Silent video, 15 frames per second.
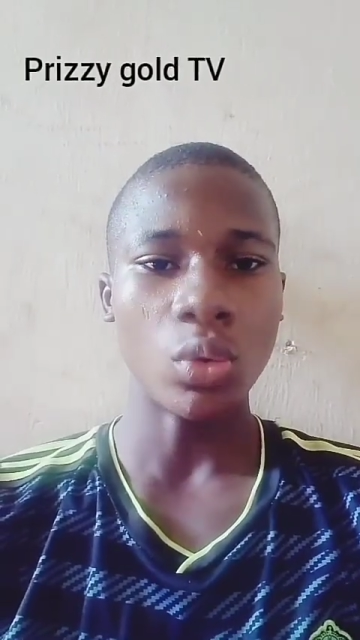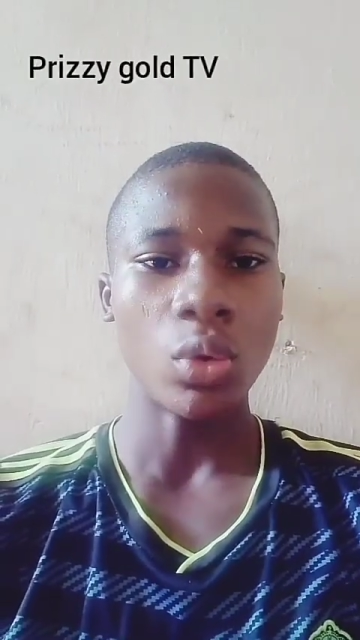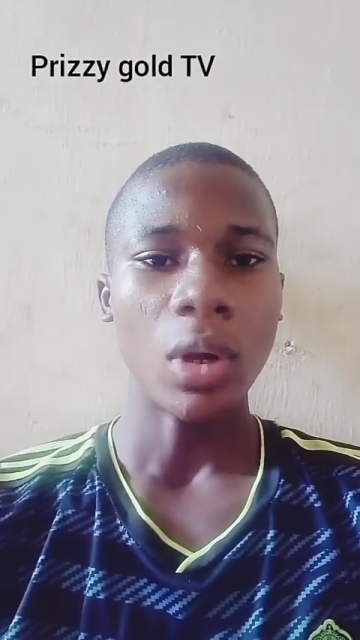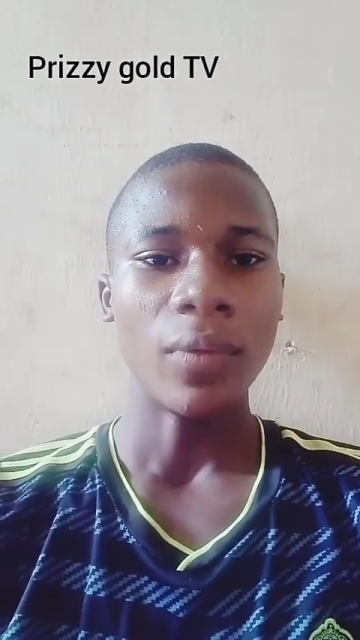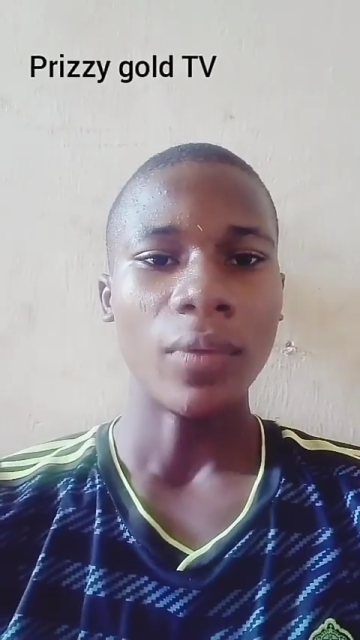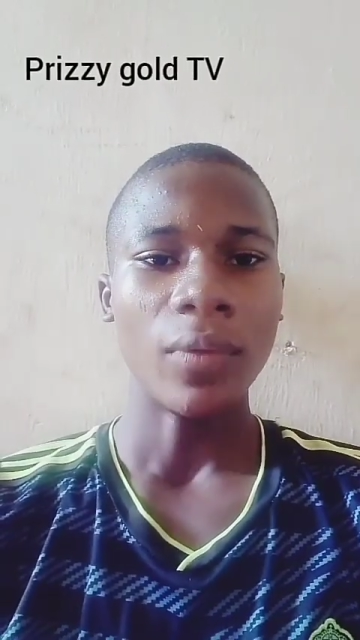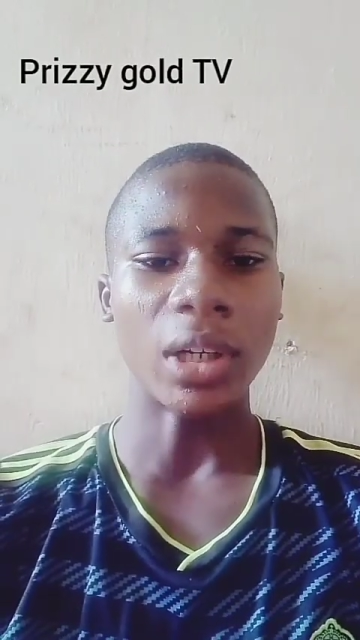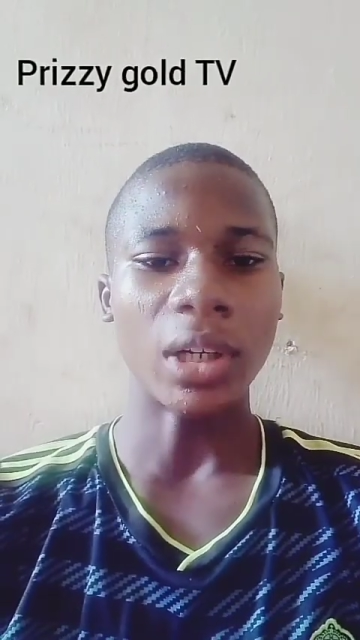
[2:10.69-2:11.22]

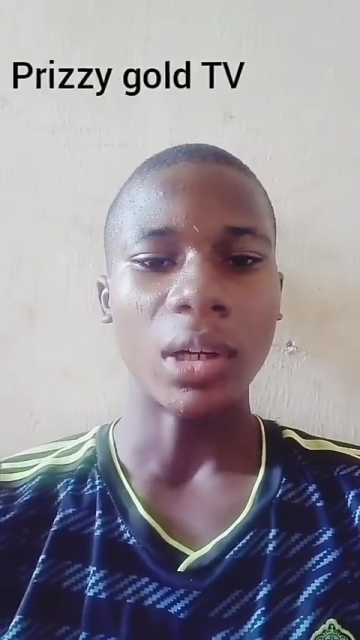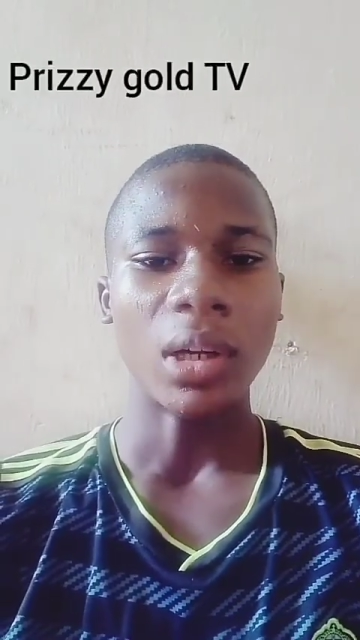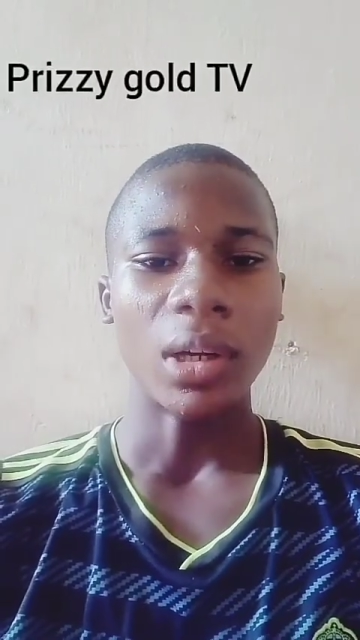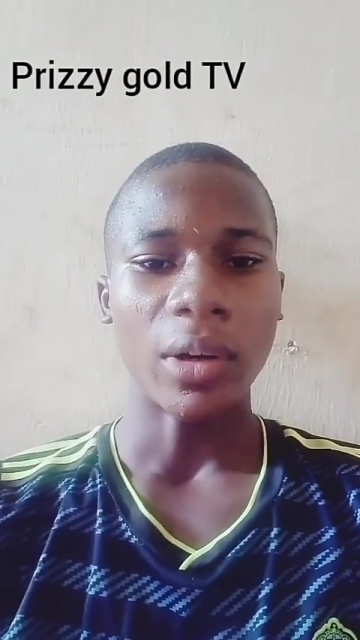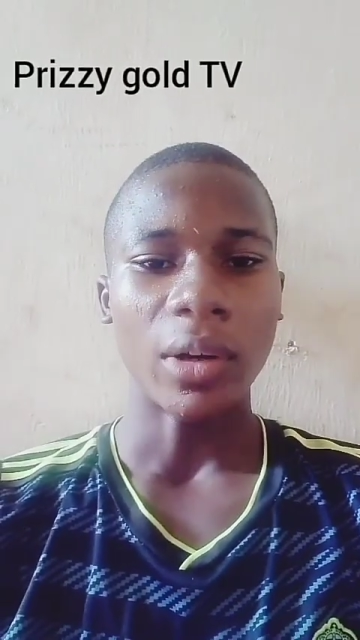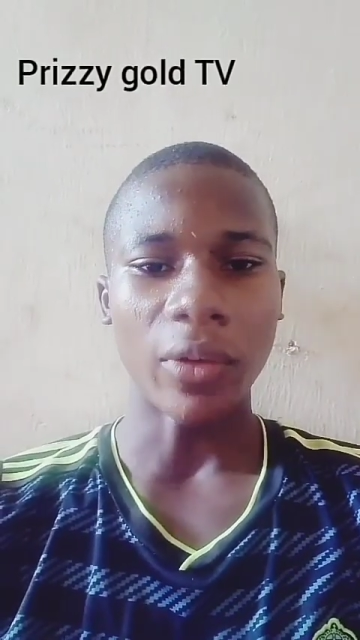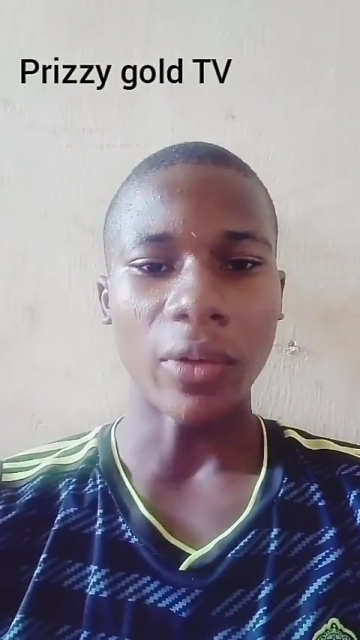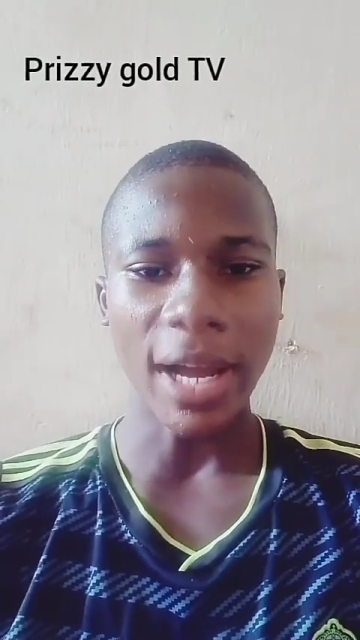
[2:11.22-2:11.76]
the
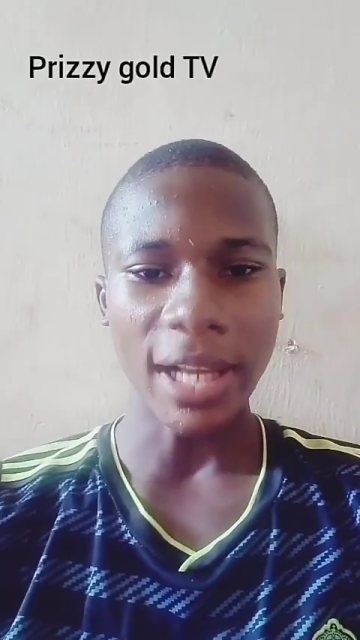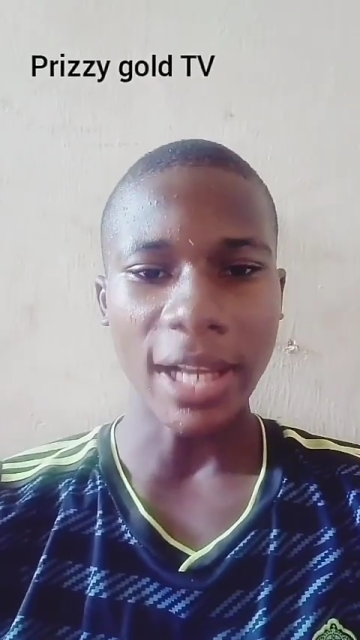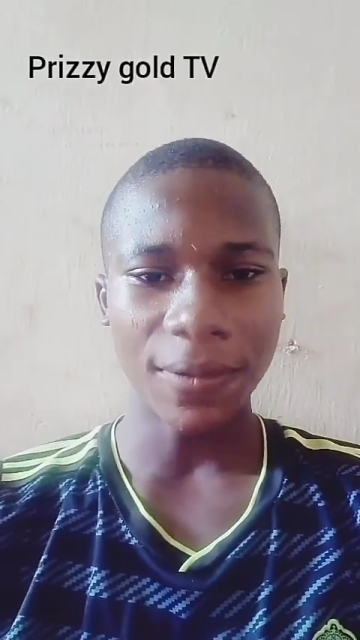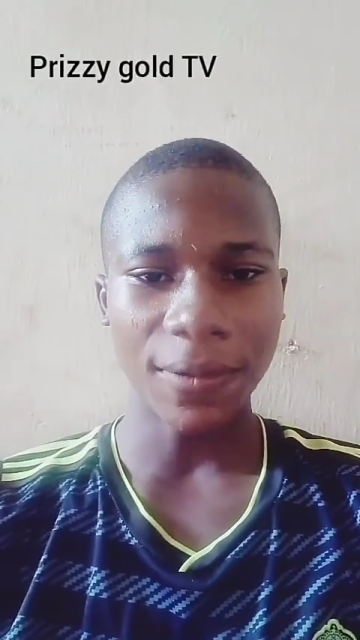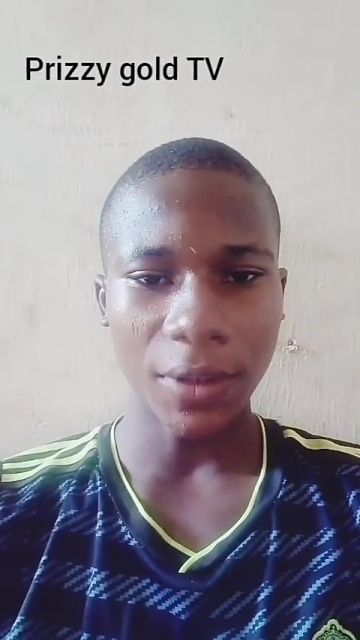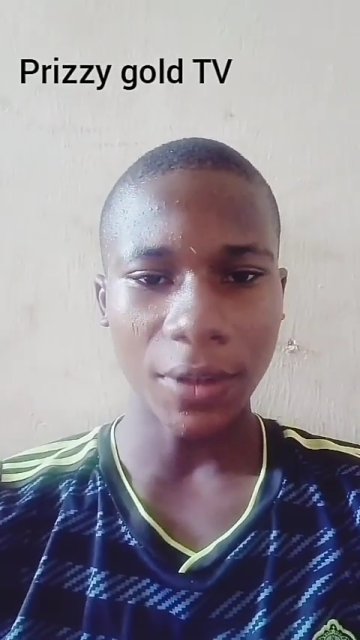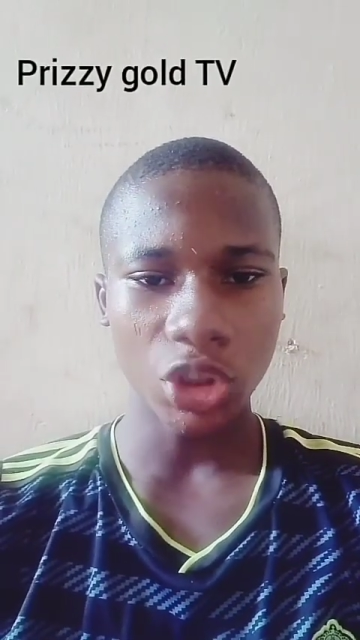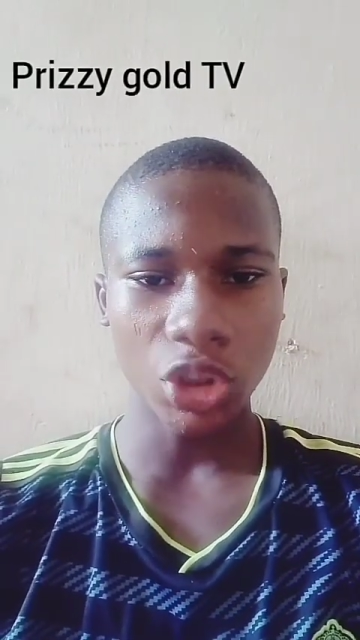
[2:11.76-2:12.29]
right
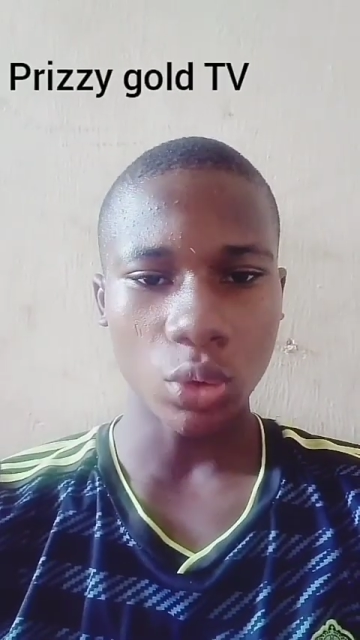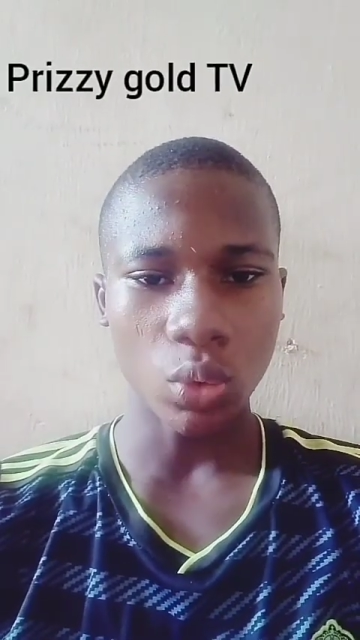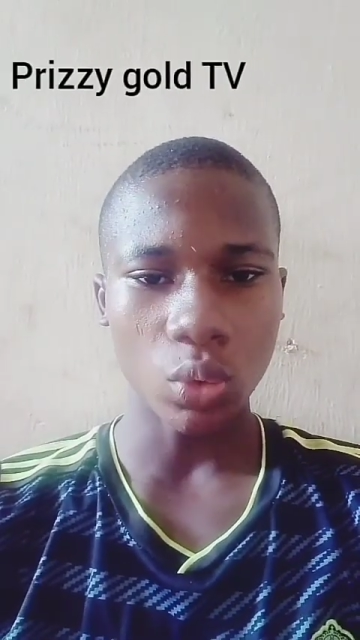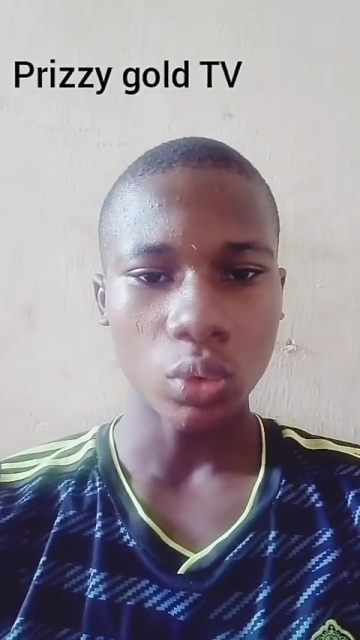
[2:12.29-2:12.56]
ventricle